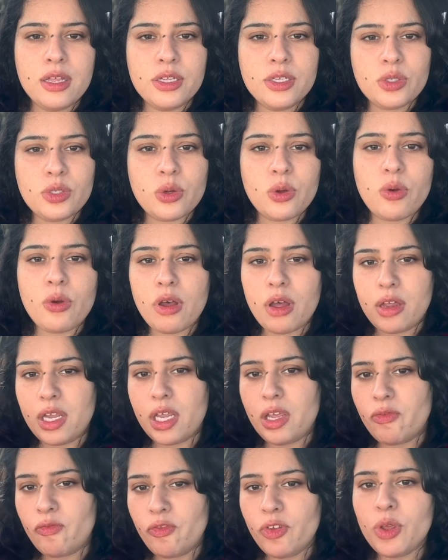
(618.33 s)
So
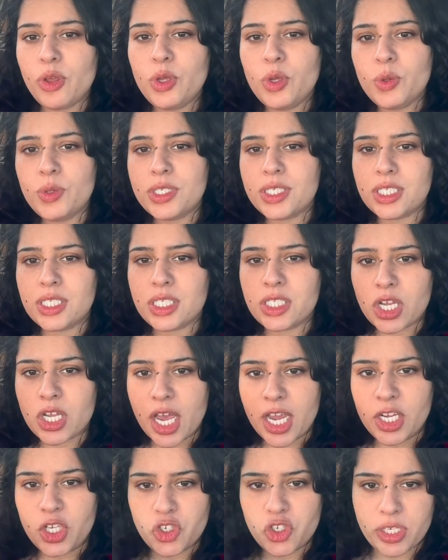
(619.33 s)
if you use
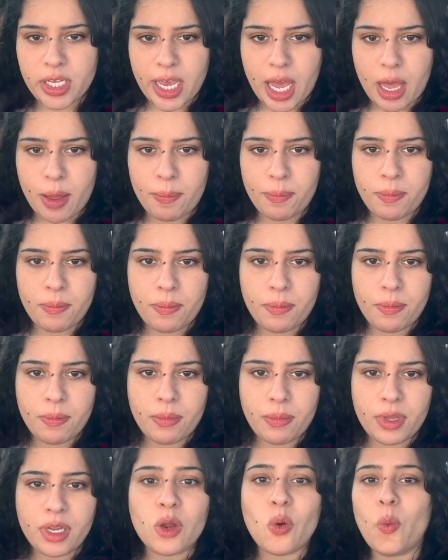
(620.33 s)
SIGECAP
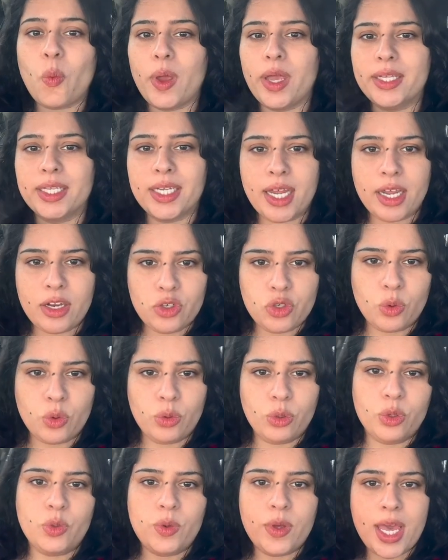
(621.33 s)
in a way that I
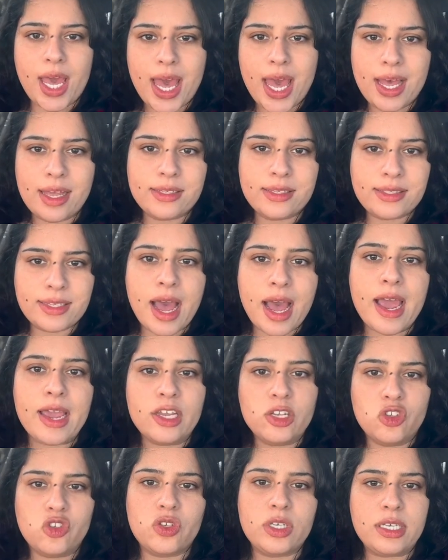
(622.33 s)
told you,
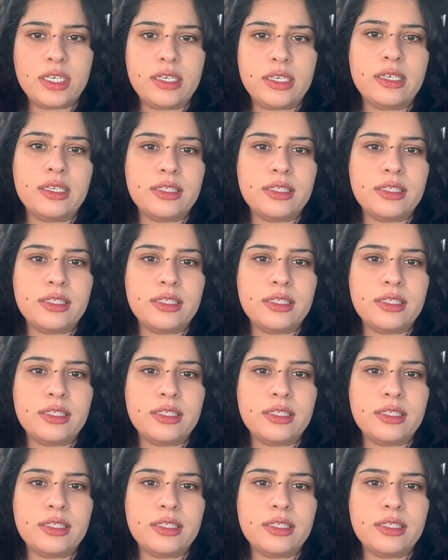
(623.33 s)
SIGECAPS,